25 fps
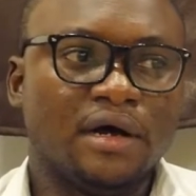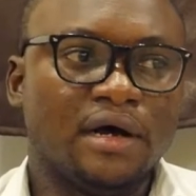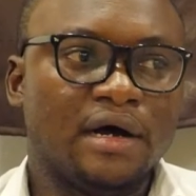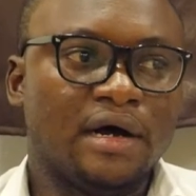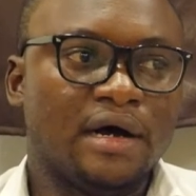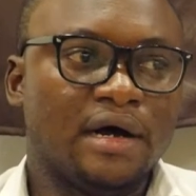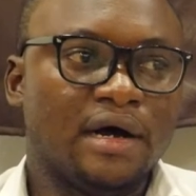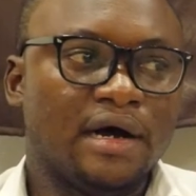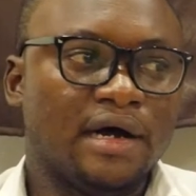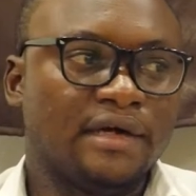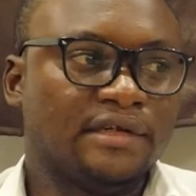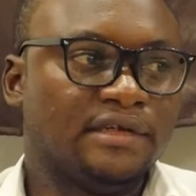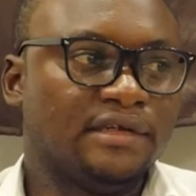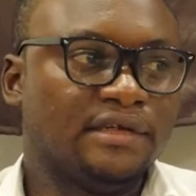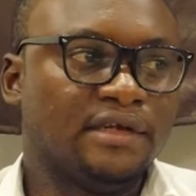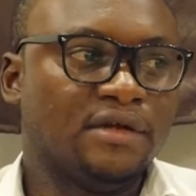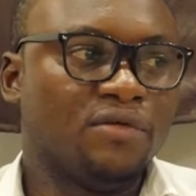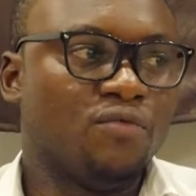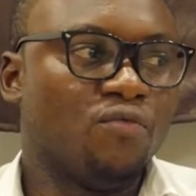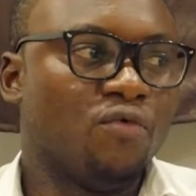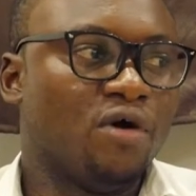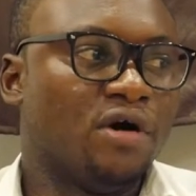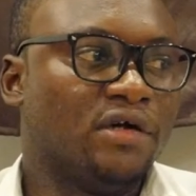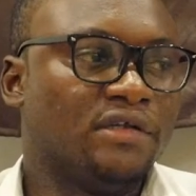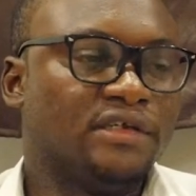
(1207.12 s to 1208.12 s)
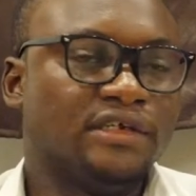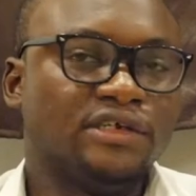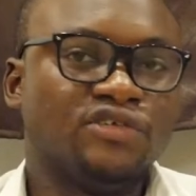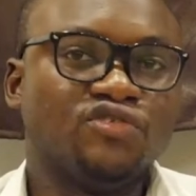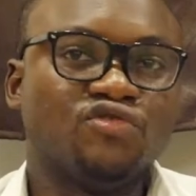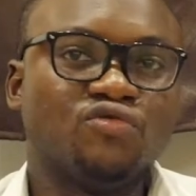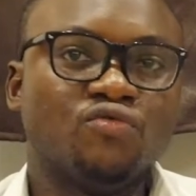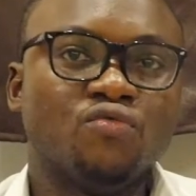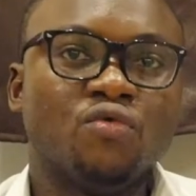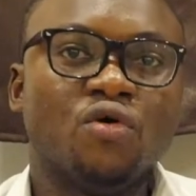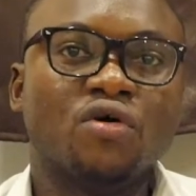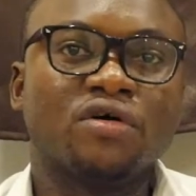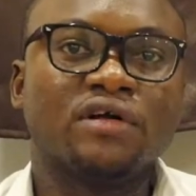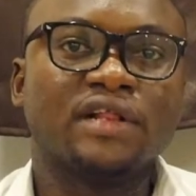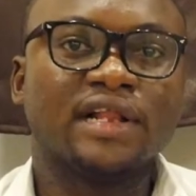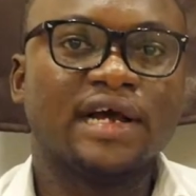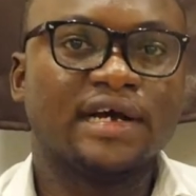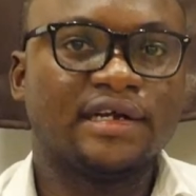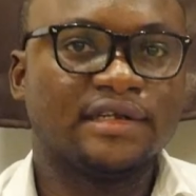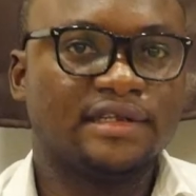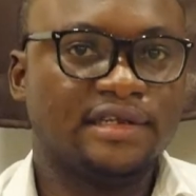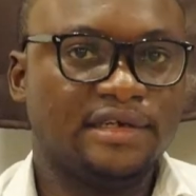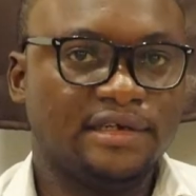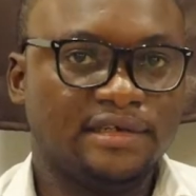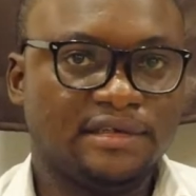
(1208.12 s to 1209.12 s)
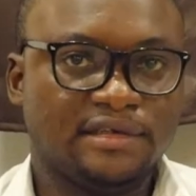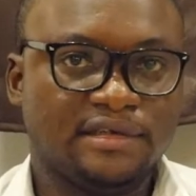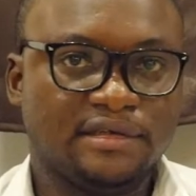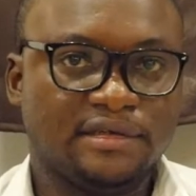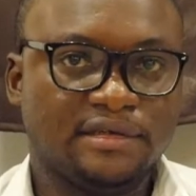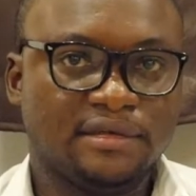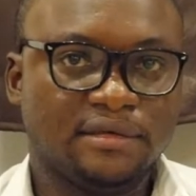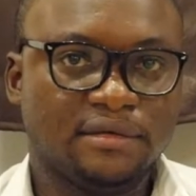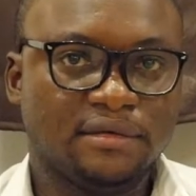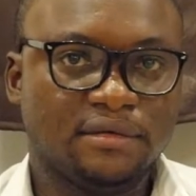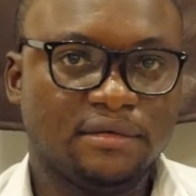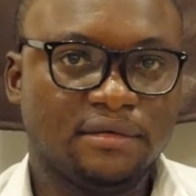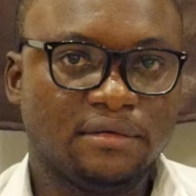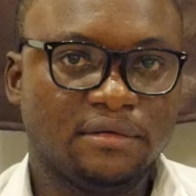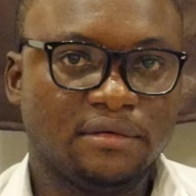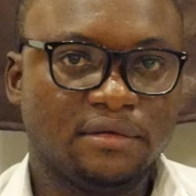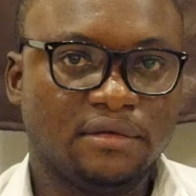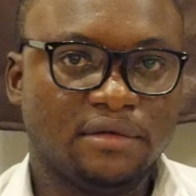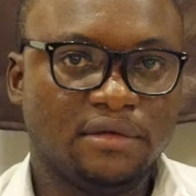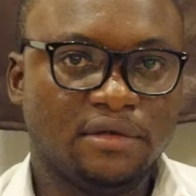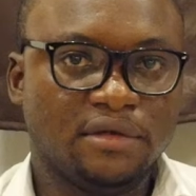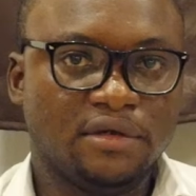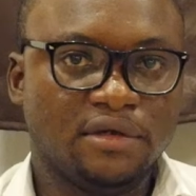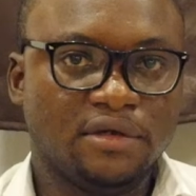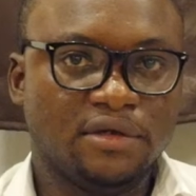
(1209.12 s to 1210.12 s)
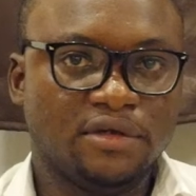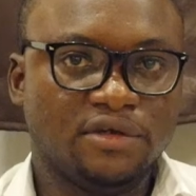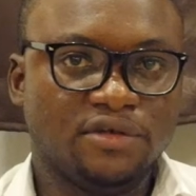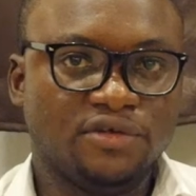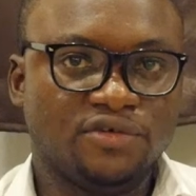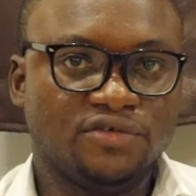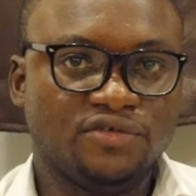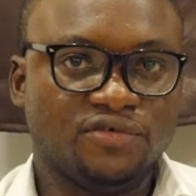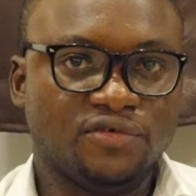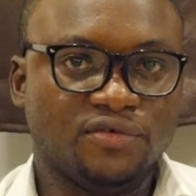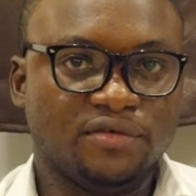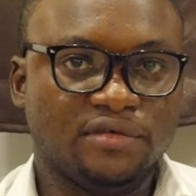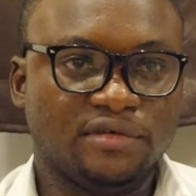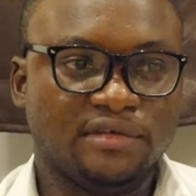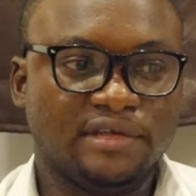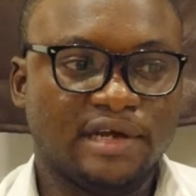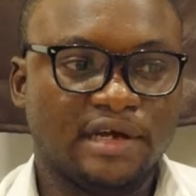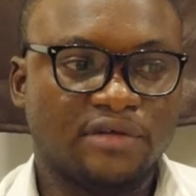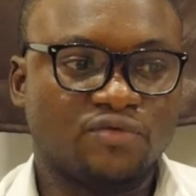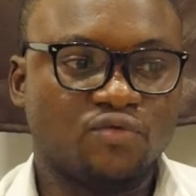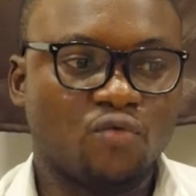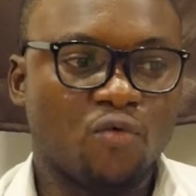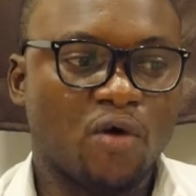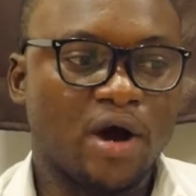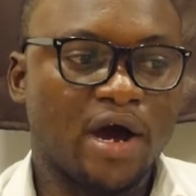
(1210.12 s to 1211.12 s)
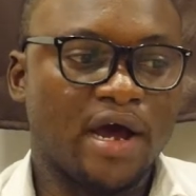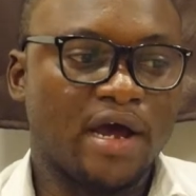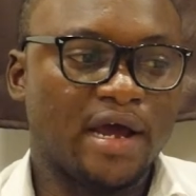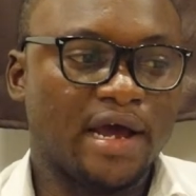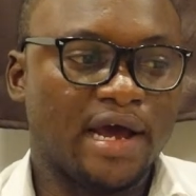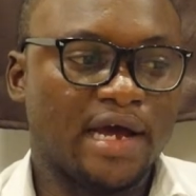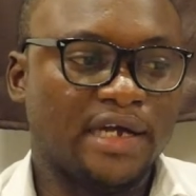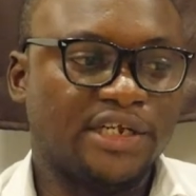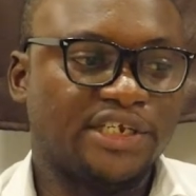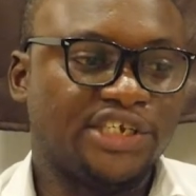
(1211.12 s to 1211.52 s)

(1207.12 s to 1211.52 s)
I didn't want it to work like this. So that's why I